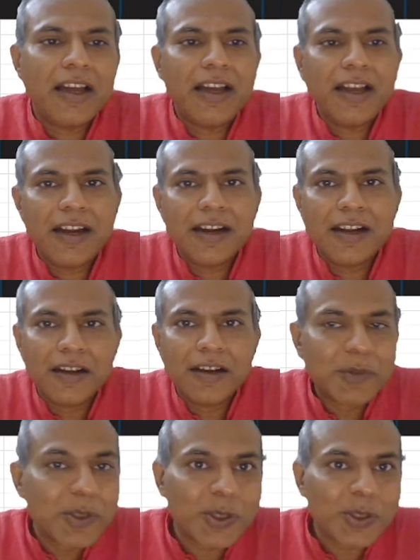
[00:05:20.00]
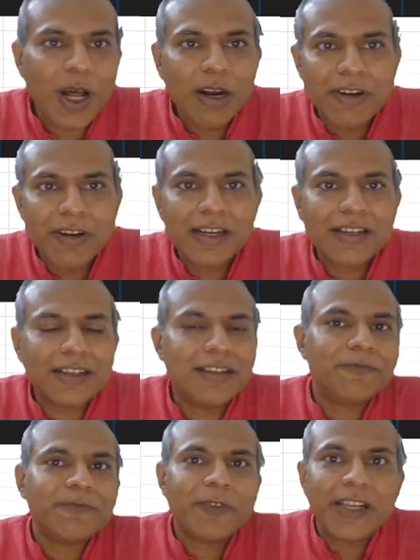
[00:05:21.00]
And um, to solve it,
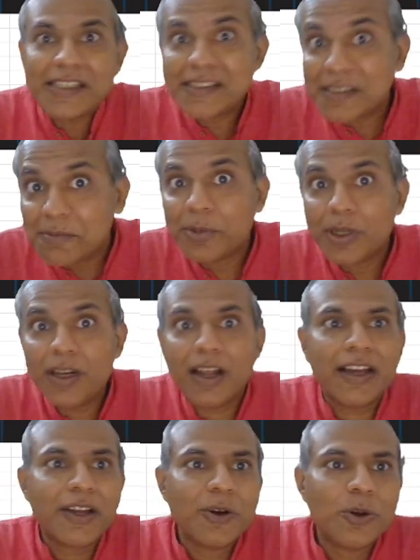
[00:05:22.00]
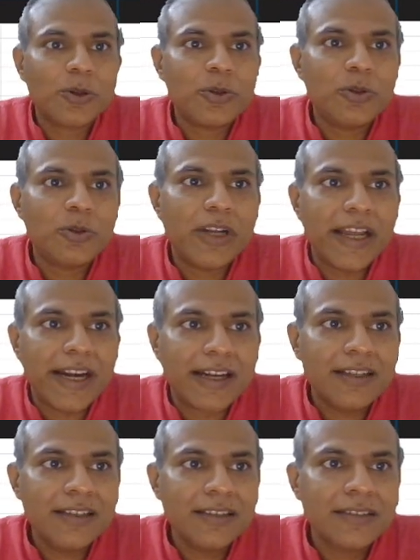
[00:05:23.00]
um, very simple, I go to
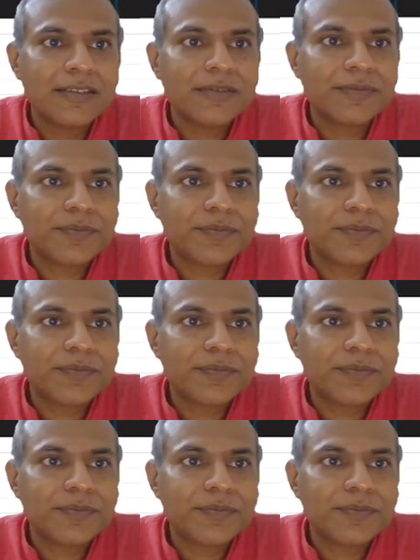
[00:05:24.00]
data,